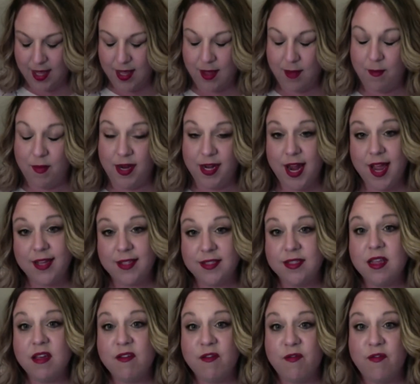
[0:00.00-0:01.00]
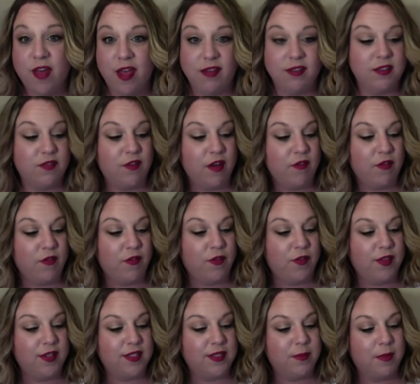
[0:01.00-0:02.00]
My next face favorite for
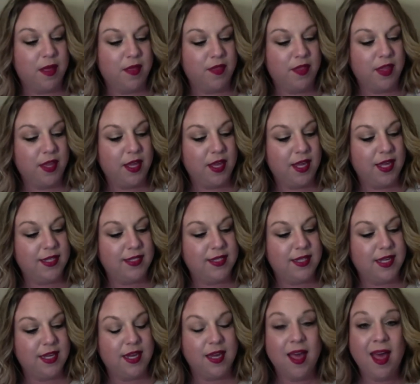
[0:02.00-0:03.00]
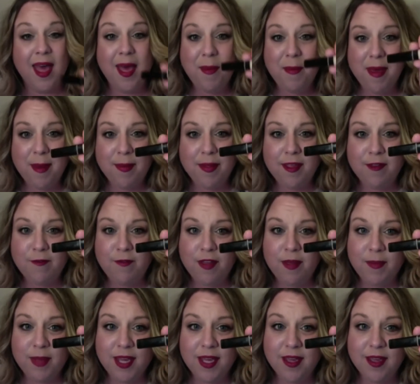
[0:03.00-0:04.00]
this month is the Maybelline Fit
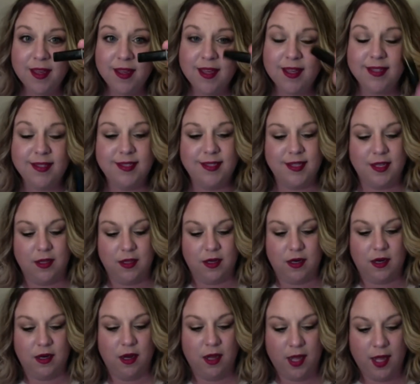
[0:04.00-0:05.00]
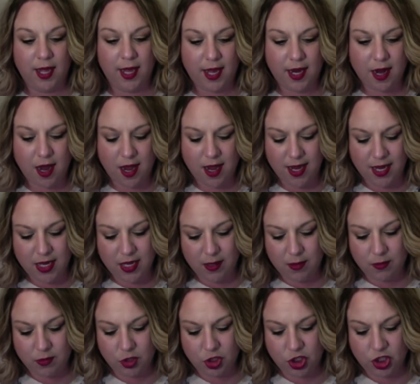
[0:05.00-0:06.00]
Me Concealer, and I
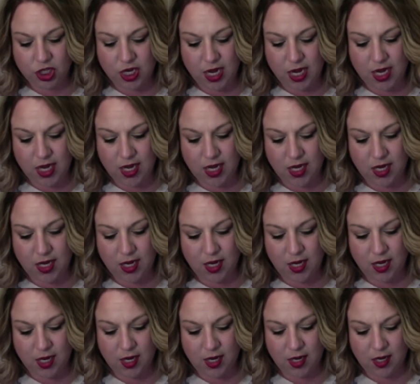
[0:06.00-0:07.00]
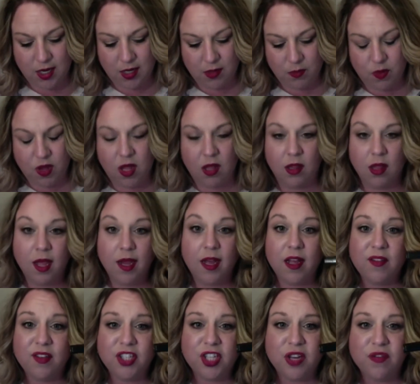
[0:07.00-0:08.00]
am I
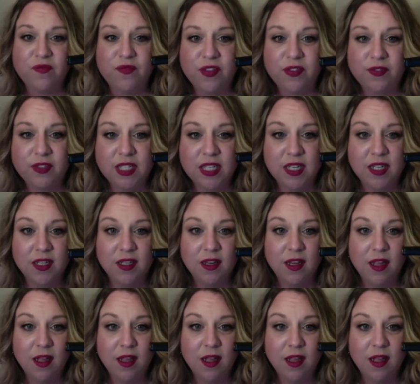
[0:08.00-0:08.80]
got shade 15